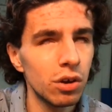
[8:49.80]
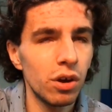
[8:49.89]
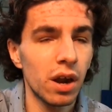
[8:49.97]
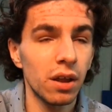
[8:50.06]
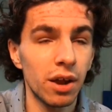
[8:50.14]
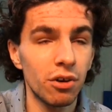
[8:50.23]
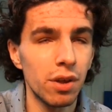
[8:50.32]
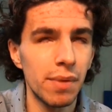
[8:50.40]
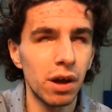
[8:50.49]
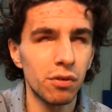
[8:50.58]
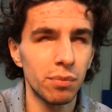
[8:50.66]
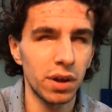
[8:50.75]
you got a letter in the
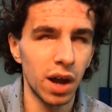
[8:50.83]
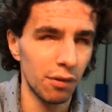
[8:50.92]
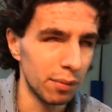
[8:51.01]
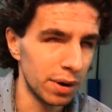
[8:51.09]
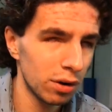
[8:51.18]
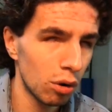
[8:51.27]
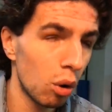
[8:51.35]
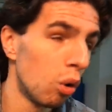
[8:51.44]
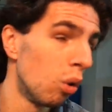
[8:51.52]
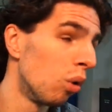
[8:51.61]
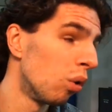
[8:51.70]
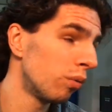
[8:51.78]
mail from the government
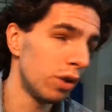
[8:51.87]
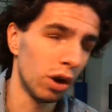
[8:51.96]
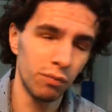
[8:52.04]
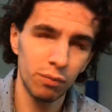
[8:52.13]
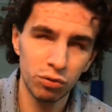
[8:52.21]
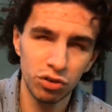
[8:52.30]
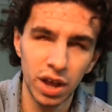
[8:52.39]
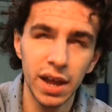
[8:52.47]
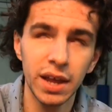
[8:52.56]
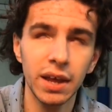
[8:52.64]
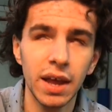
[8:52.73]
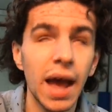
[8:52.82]
or, you know,
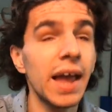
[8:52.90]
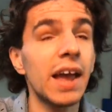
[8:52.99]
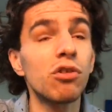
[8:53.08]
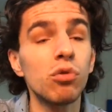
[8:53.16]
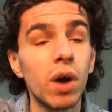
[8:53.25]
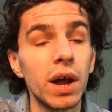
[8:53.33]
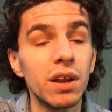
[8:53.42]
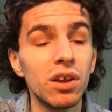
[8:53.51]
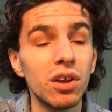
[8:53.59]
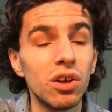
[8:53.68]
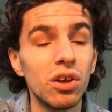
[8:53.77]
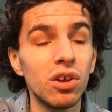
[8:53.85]
saying, hey, guess what?